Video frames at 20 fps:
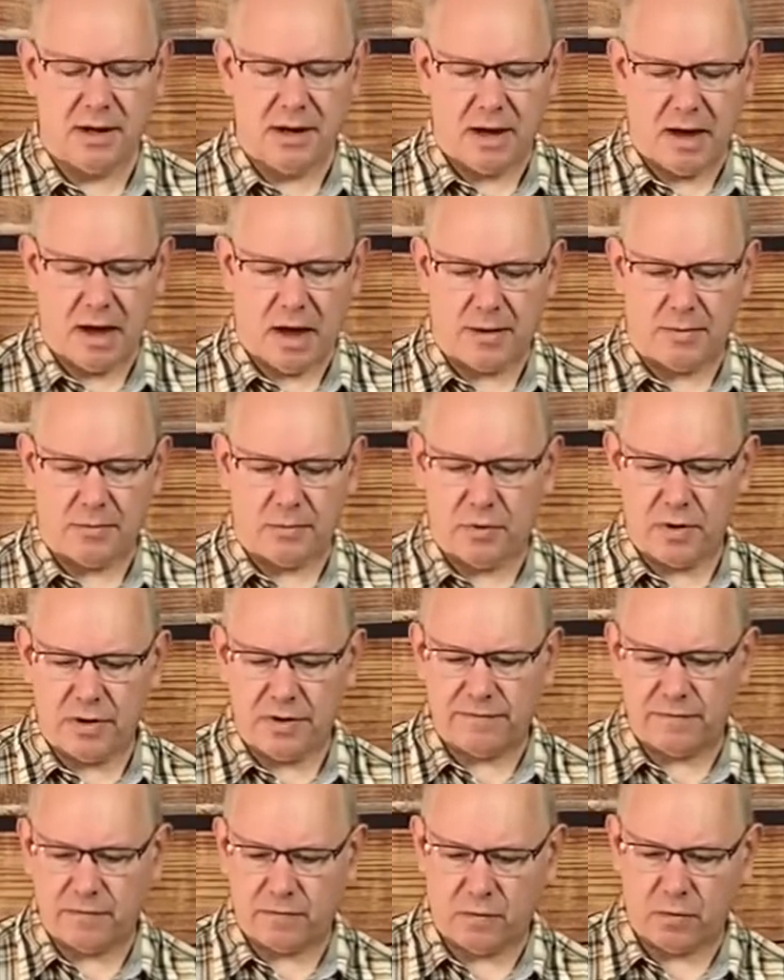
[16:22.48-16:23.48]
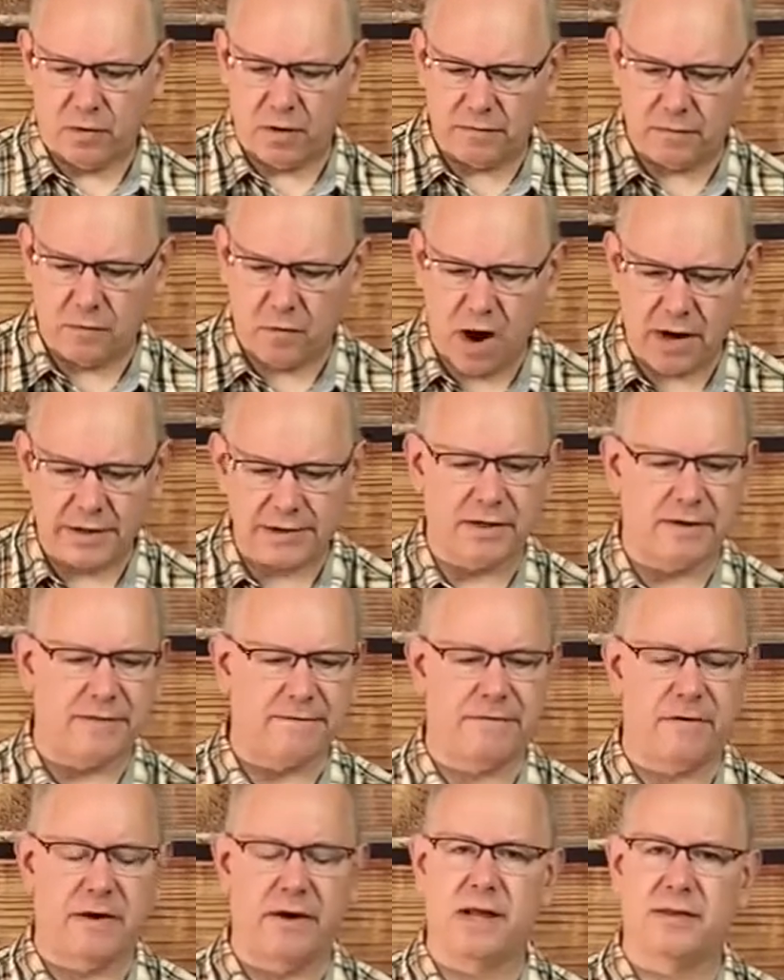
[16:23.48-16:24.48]
We've walked up
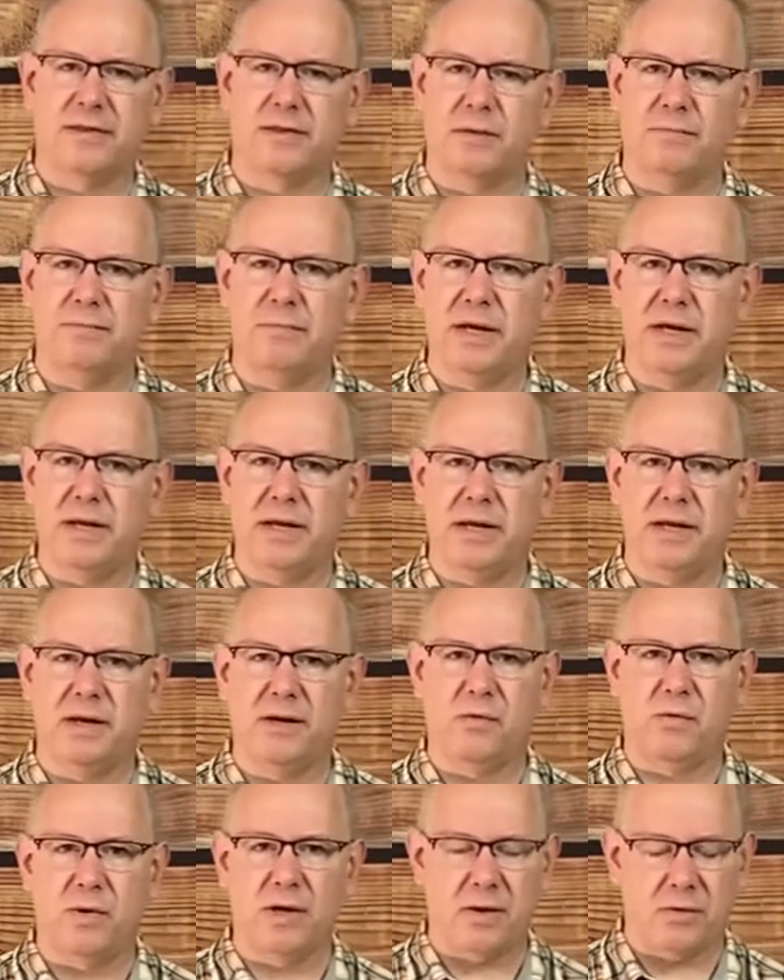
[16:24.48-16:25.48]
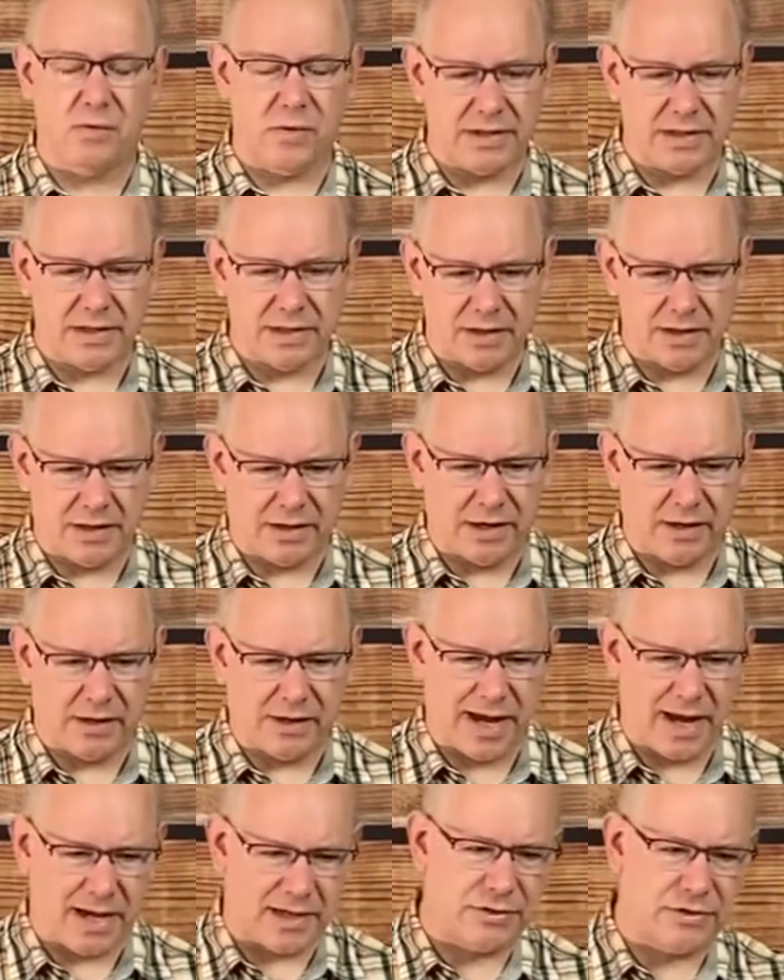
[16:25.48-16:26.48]
front at the meeting. We did the little
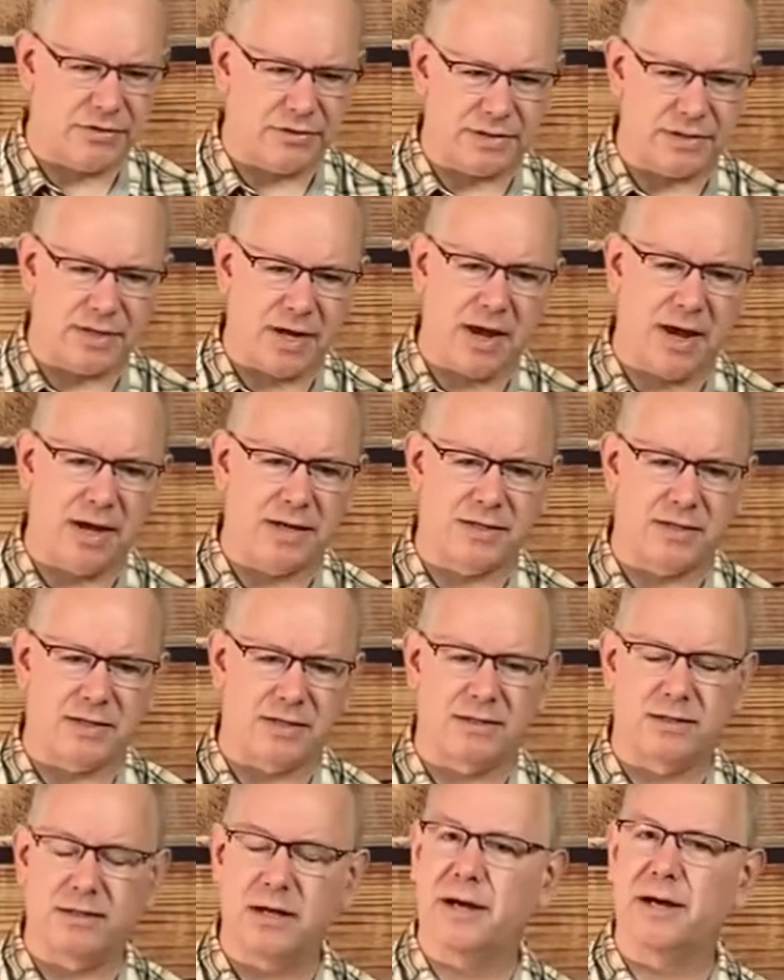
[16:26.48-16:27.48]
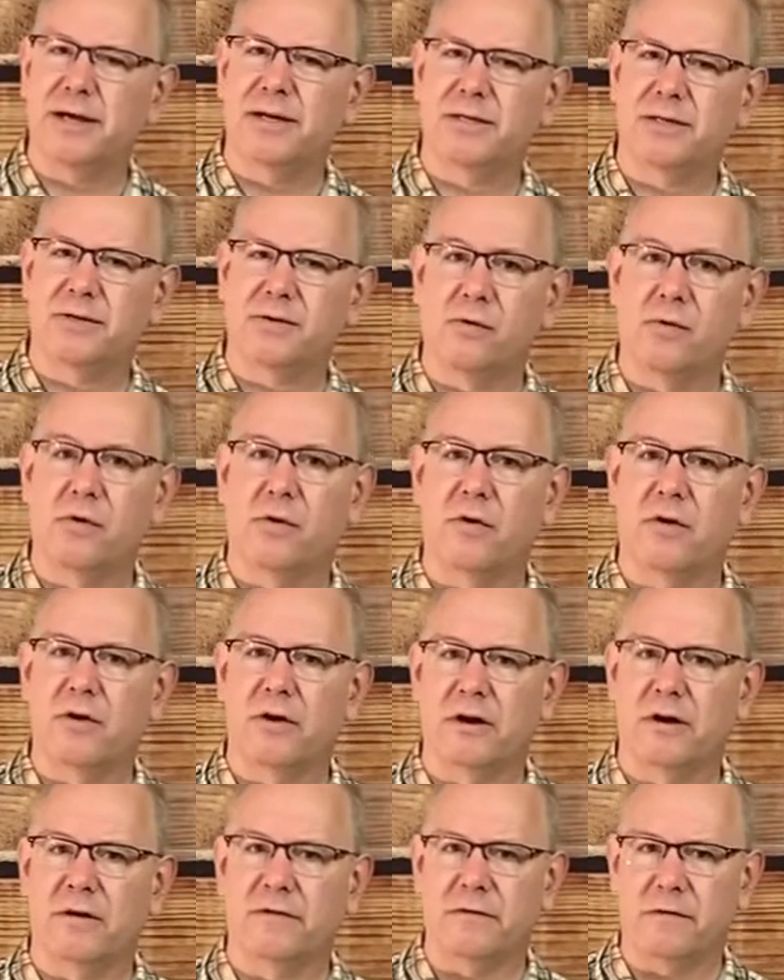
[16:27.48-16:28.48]
exercise in Sunday school
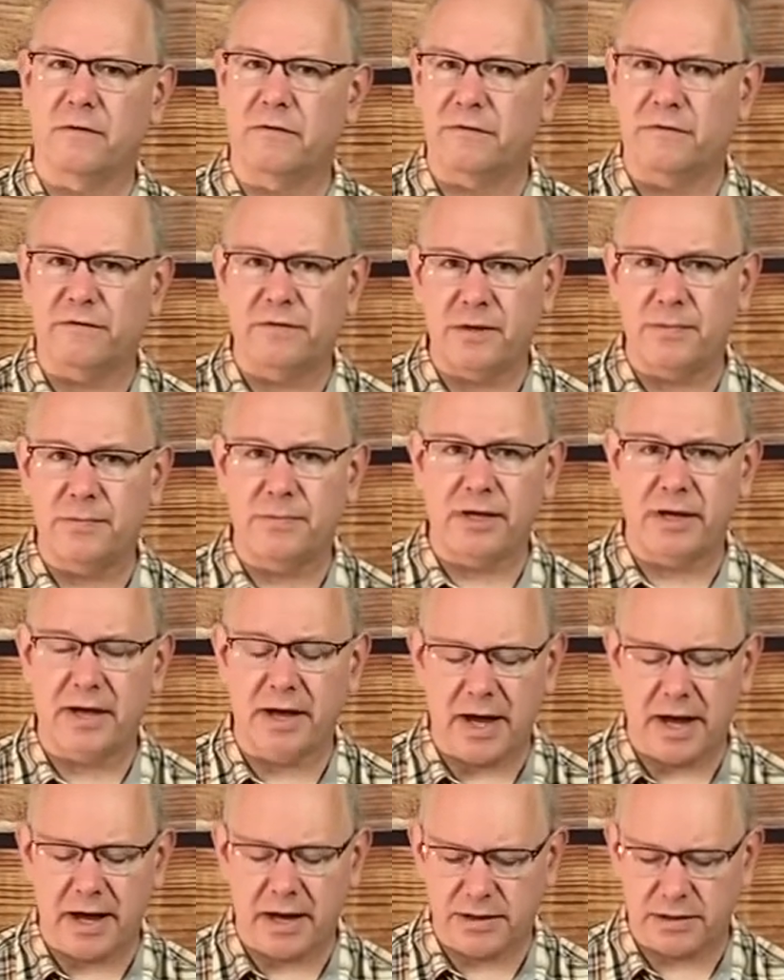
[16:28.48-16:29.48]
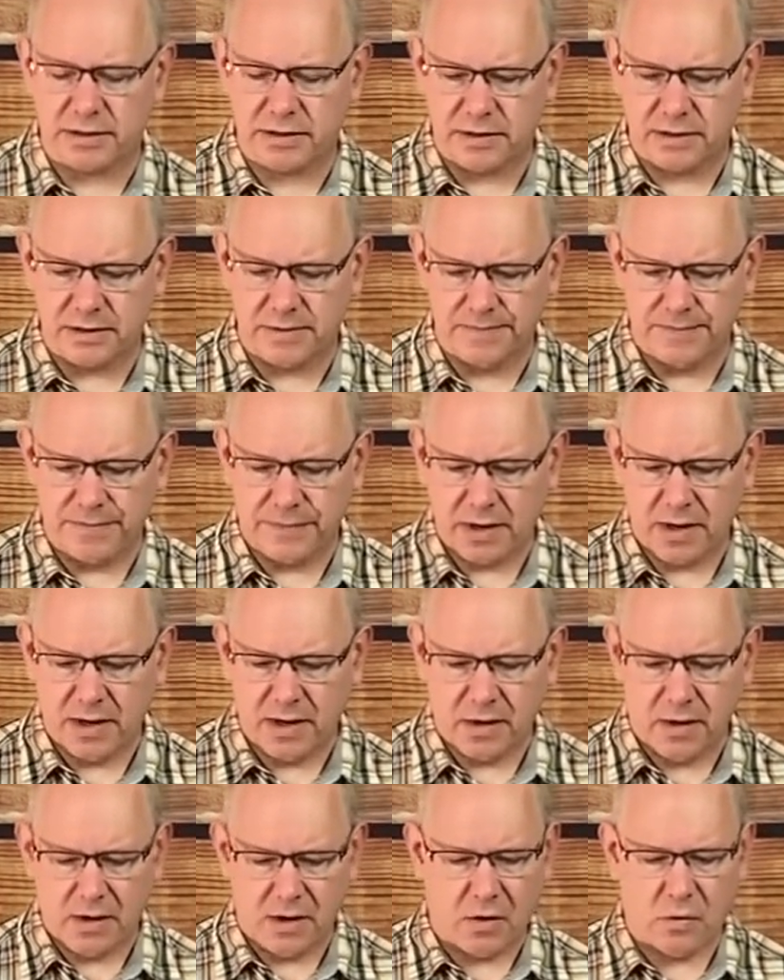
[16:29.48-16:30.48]
or VBS.
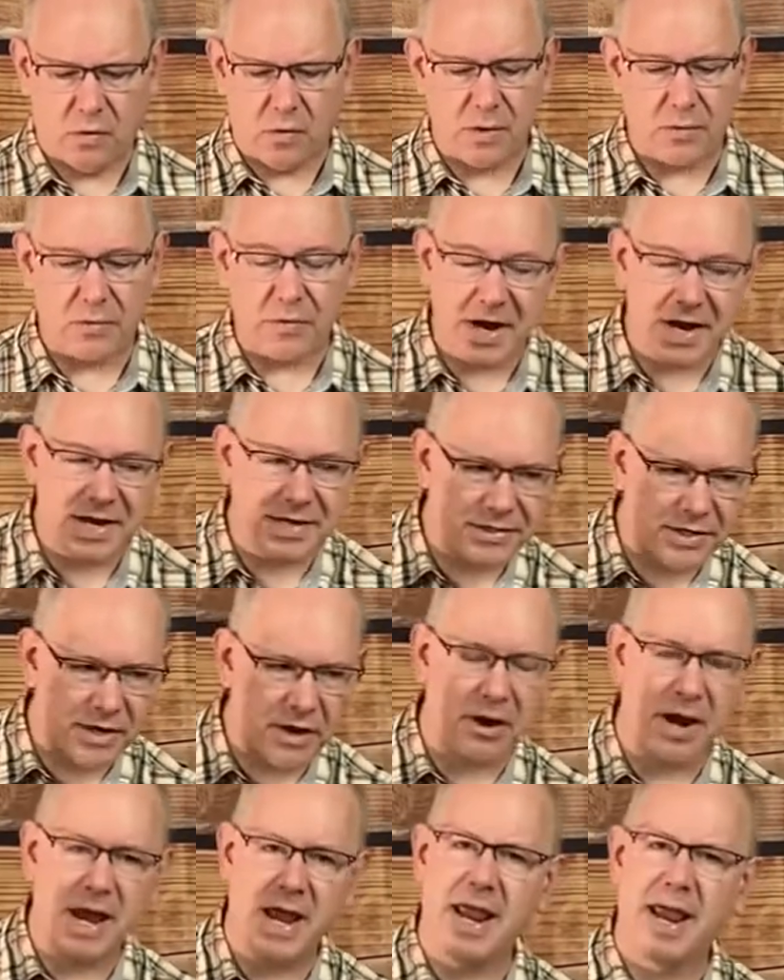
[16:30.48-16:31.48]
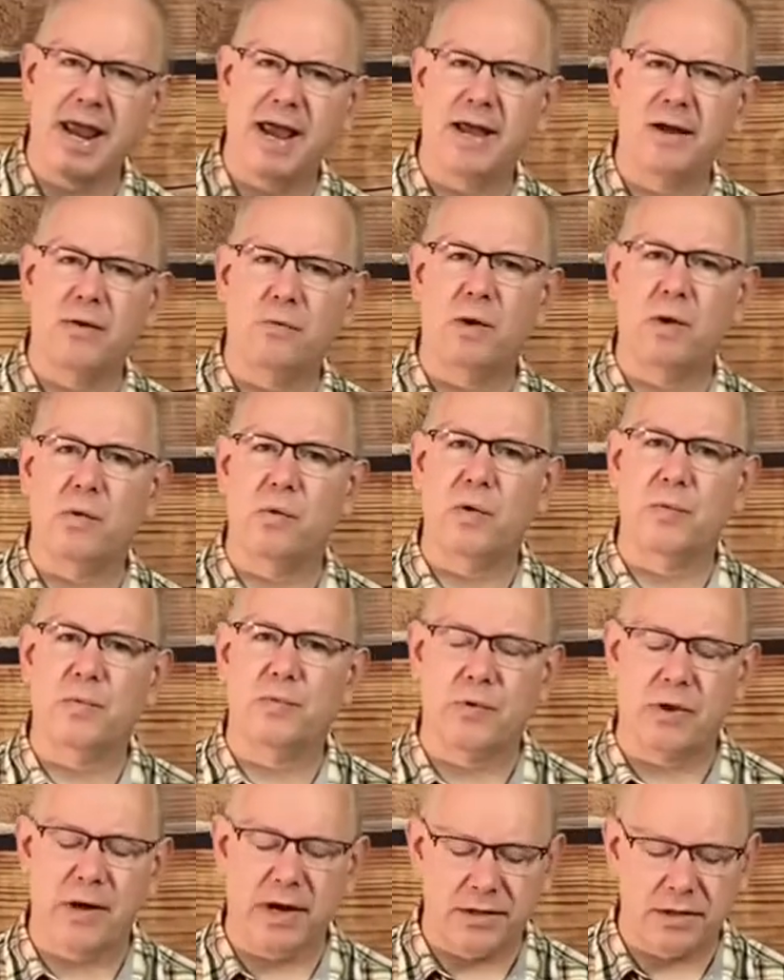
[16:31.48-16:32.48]
We raised our hand. We
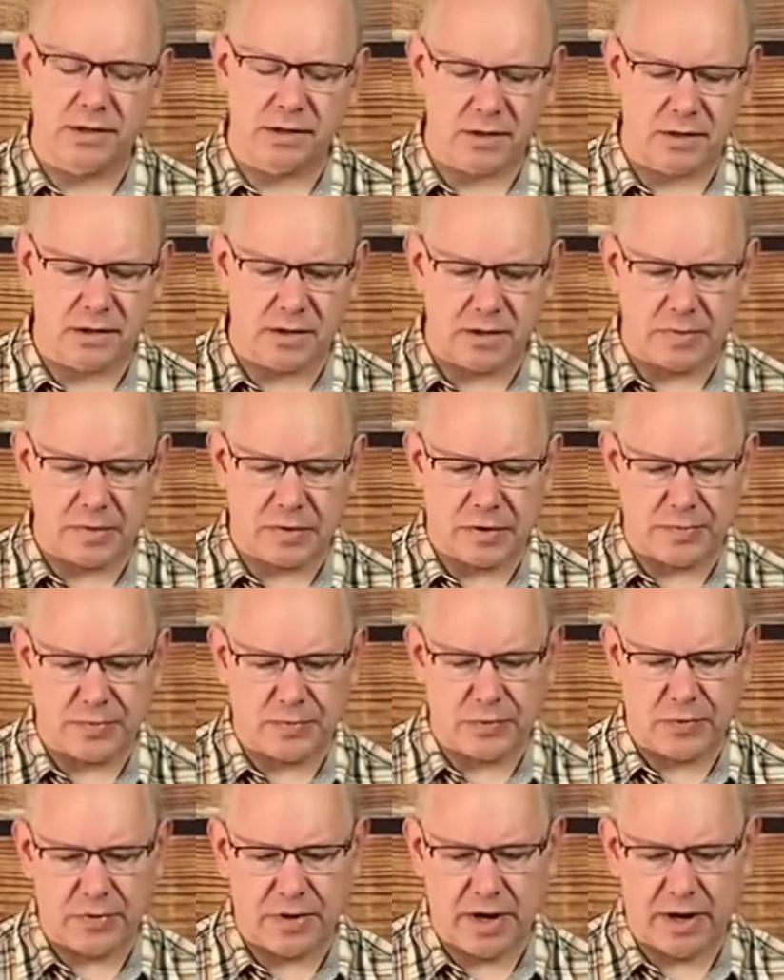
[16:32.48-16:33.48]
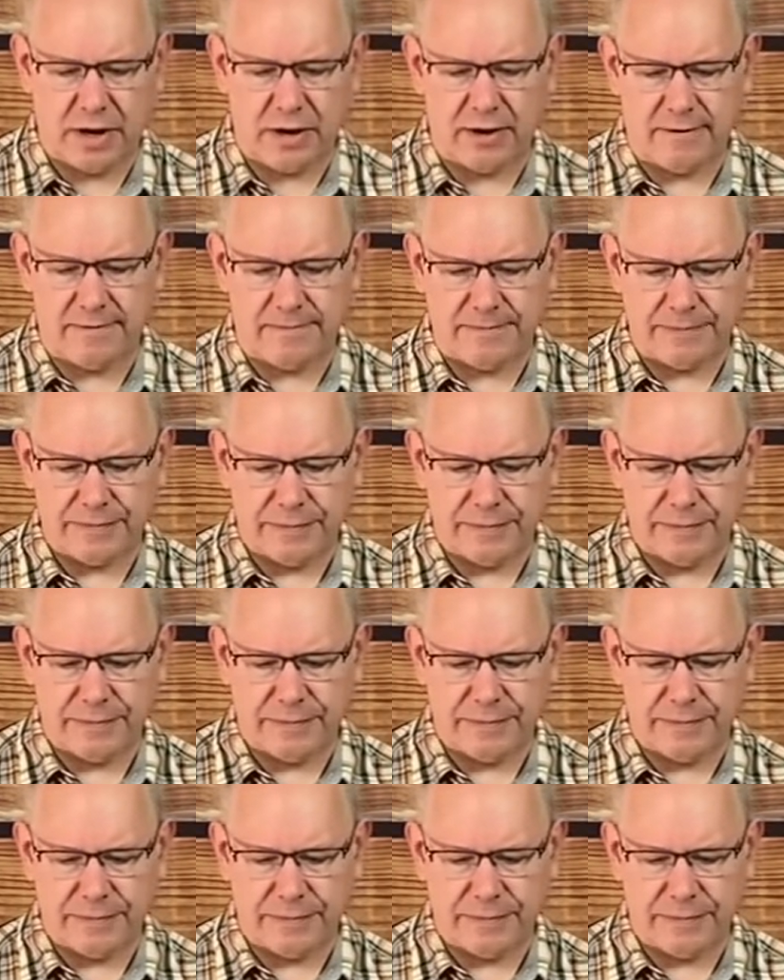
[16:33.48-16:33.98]
prayed the prayer